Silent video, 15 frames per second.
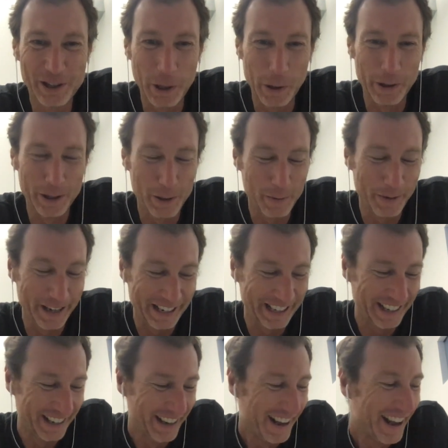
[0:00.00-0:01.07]
so to
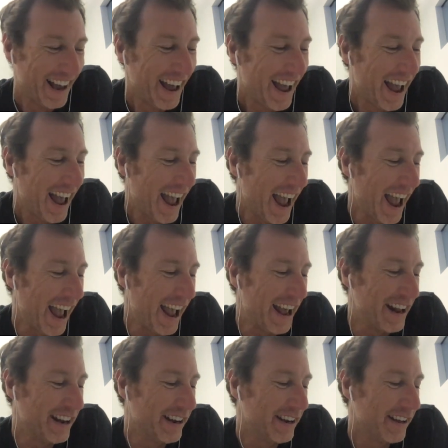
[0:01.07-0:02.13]
speak.
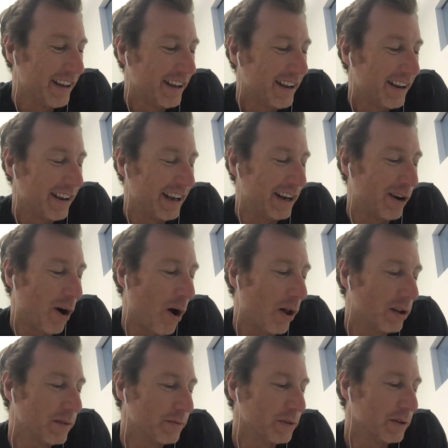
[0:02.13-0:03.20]
And in
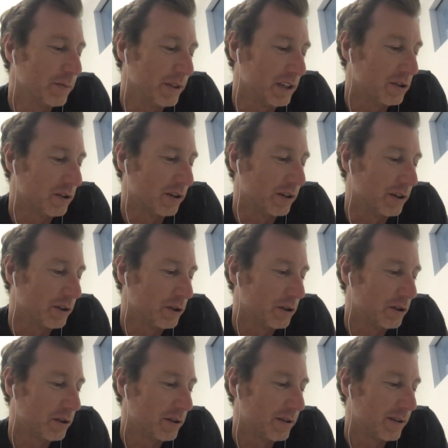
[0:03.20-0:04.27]
all of your
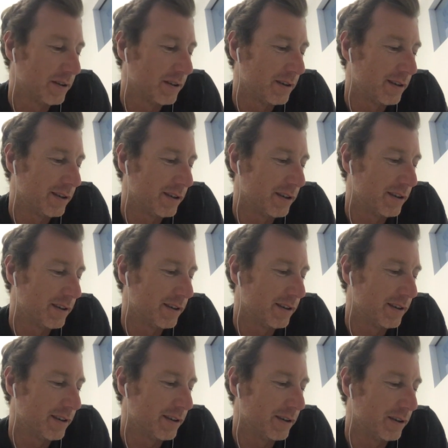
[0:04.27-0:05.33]
research,
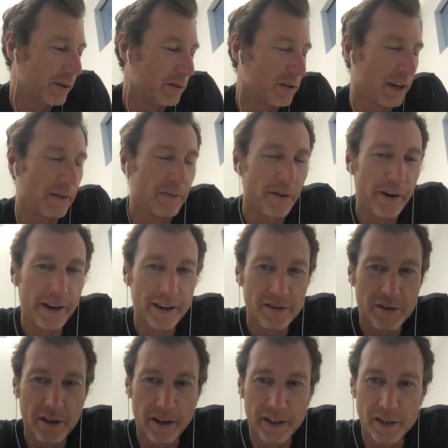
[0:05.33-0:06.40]
you cite
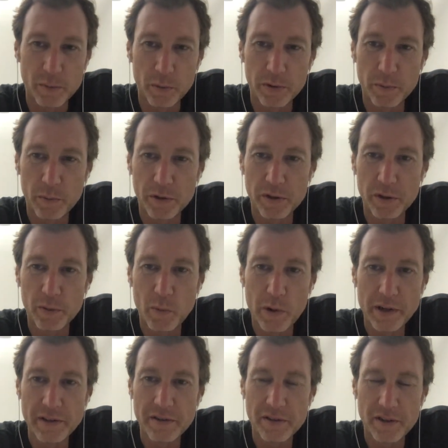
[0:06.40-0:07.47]
various studies. Was there
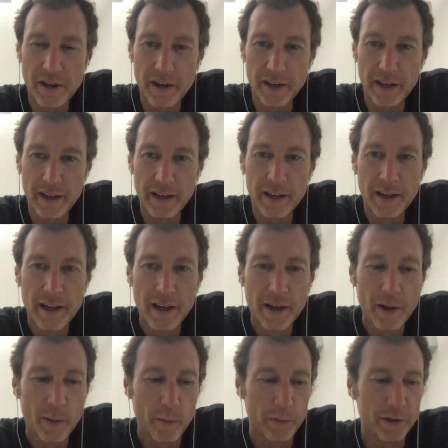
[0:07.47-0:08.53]
one study
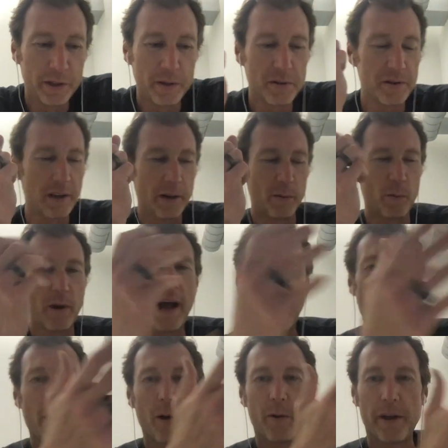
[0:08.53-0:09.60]
where you said,
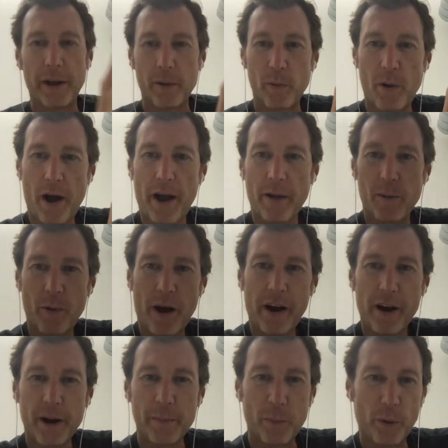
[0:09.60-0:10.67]
"Wow, like why why
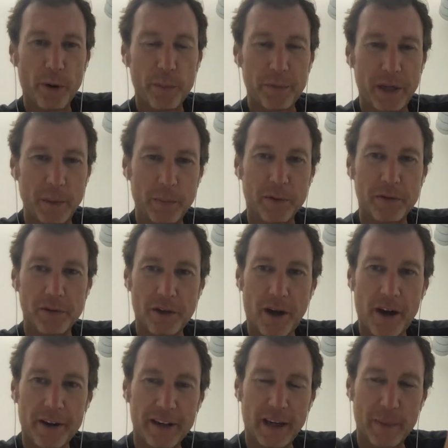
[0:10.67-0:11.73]
aren't more people
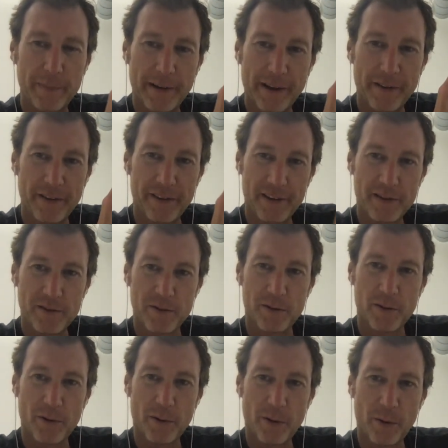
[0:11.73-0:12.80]
talking about this